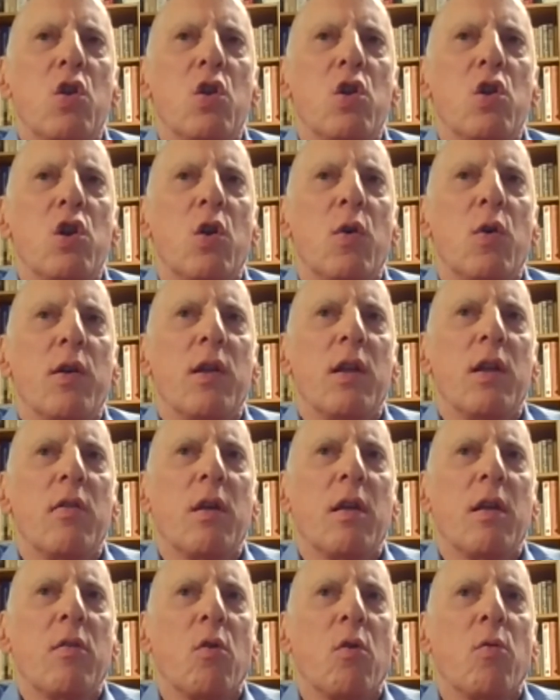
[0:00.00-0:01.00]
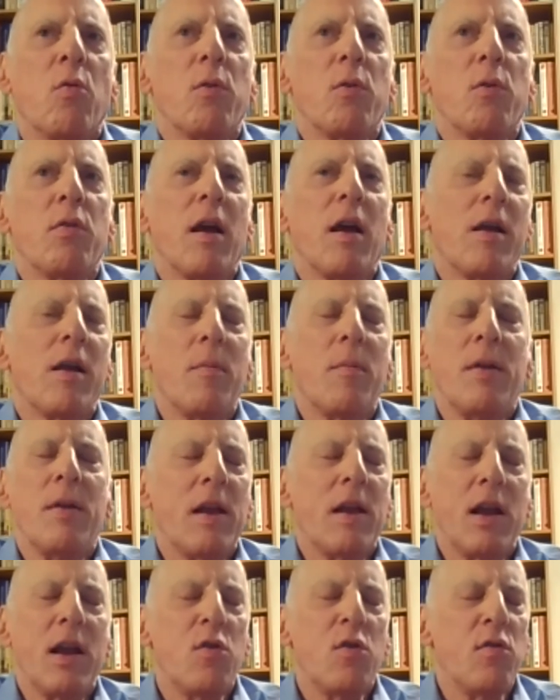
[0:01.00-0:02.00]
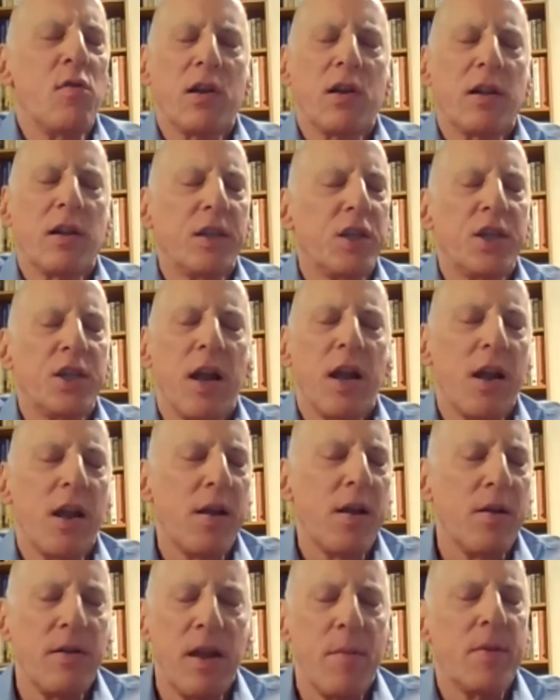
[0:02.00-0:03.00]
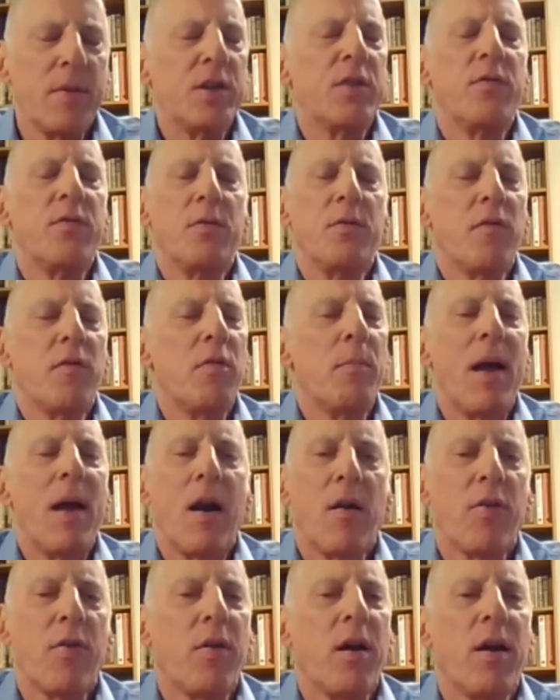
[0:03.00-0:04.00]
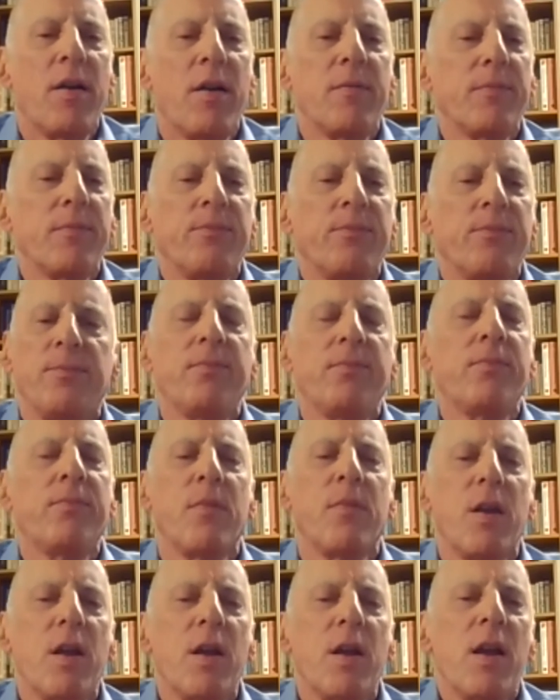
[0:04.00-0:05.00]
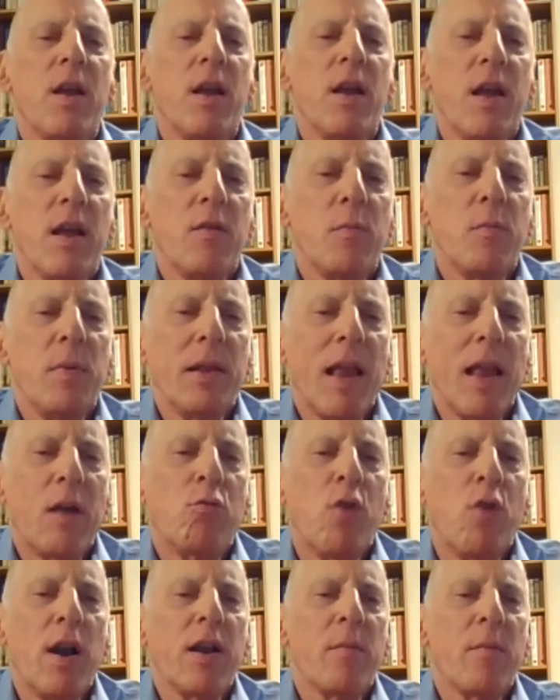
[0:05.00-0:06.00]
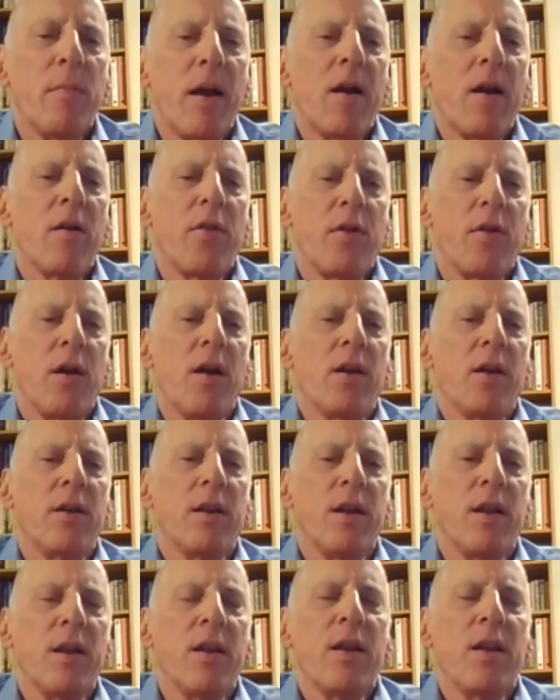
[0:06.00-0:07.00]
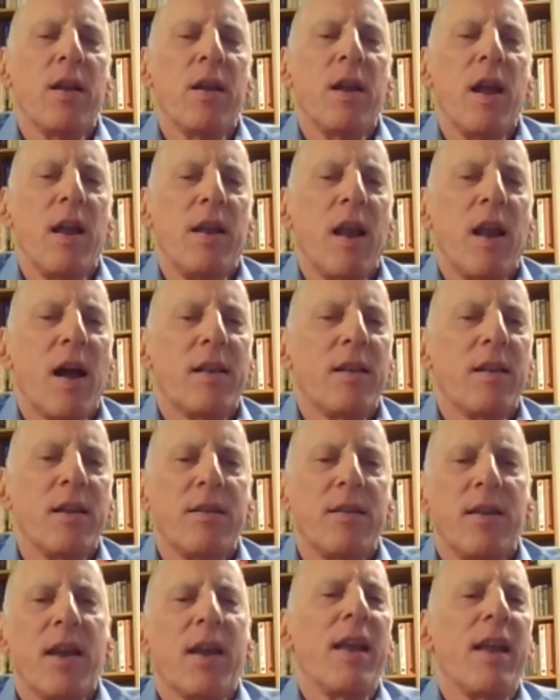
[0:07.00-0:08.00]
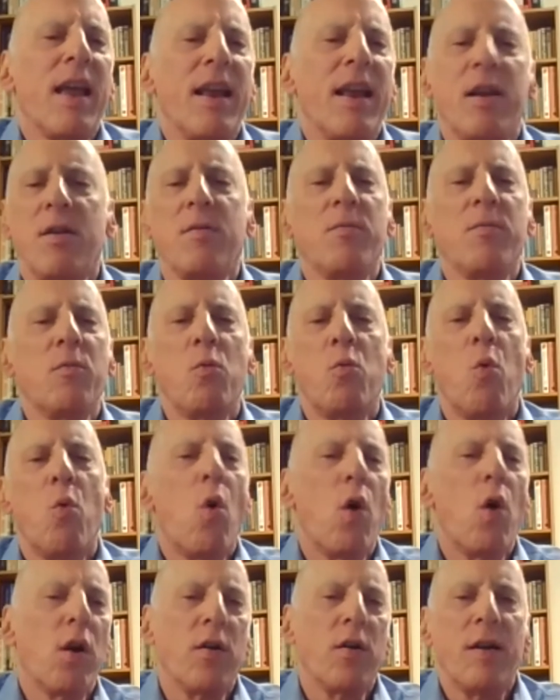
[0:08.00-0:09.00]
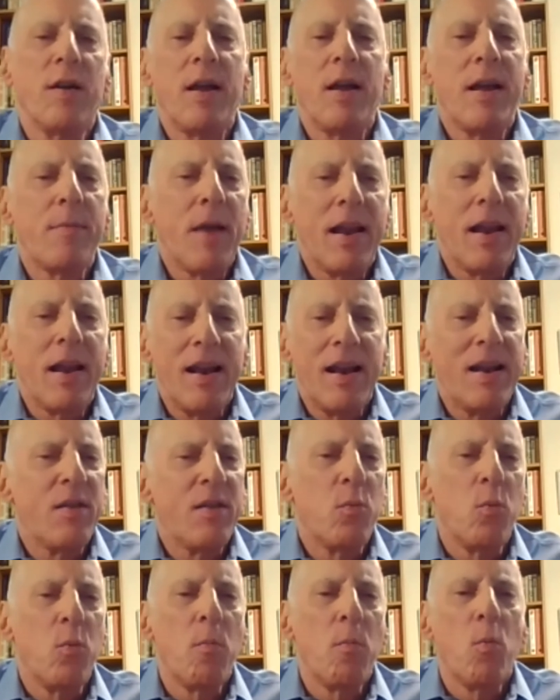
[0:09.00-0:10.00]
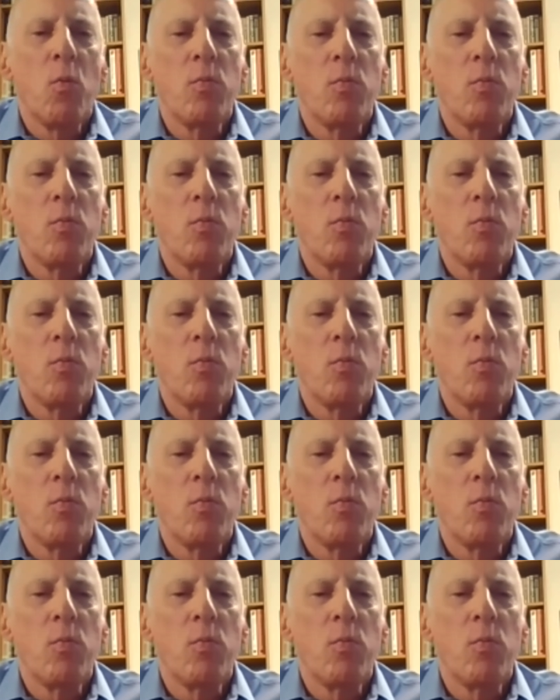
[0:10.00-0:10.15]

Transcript: it's always, I use the cliche image of the marathon. It would be like running a marathon and not taking any water at any of the